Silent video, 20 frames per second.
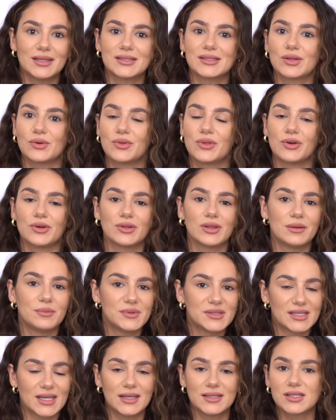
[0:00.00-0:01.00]
So their lip
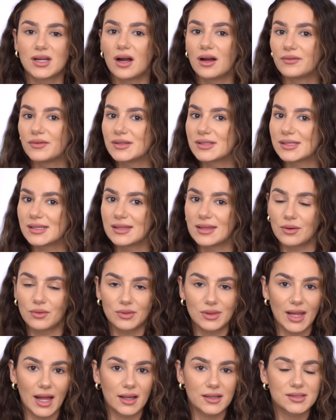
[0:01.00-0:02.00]
stains, obviously they will
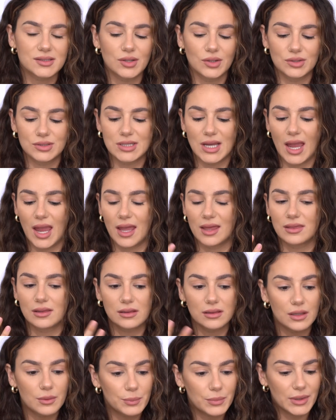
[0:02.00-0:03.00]
last all day, the
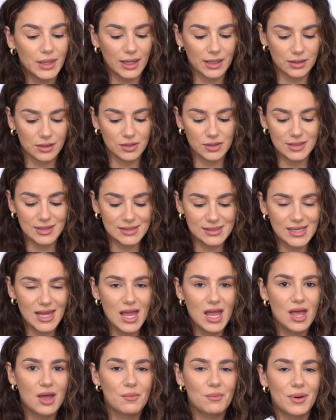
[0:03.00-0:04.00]
lip liners,
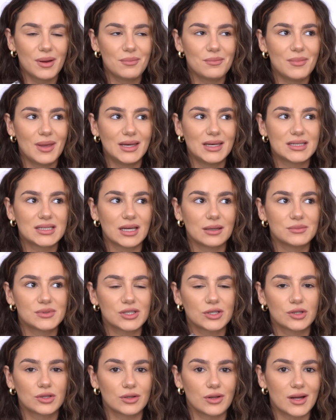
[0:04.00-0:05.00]
but many times
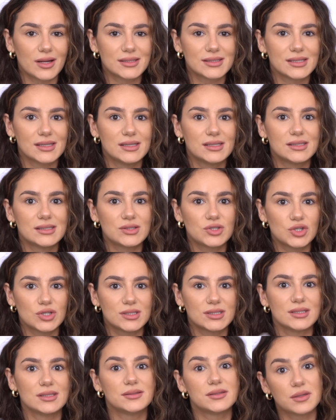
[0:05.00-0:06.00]
the glosses
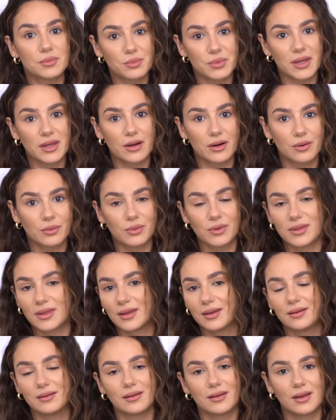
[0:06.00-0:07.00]
just disappear
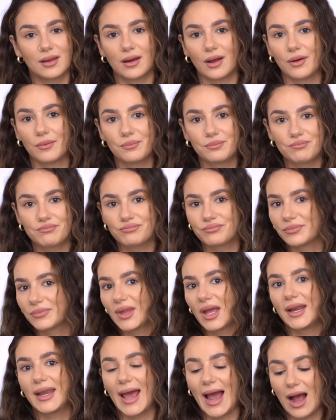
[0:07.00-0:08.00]
within,
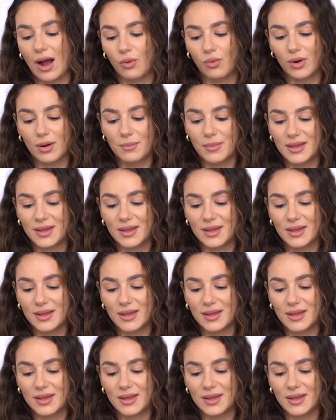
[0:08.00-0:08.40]
an hour.